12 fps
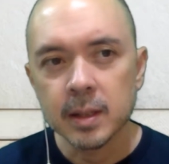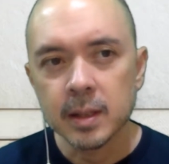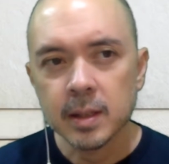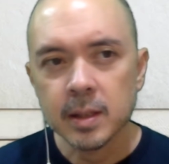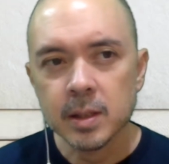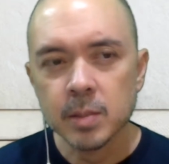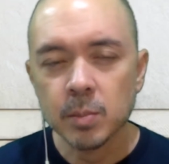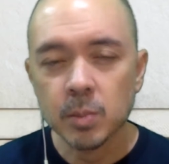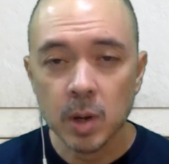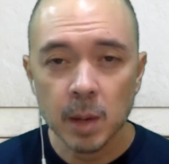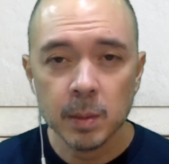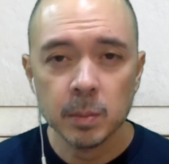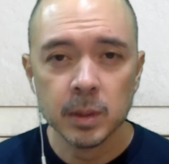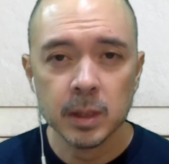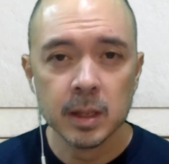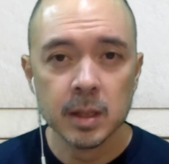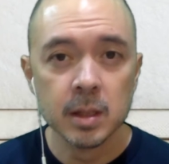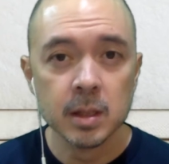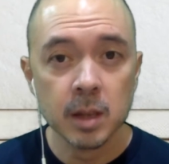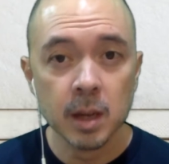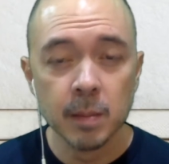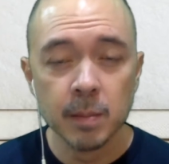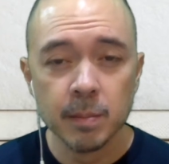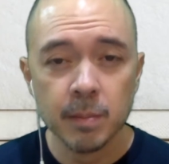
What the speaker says: it's probably in the top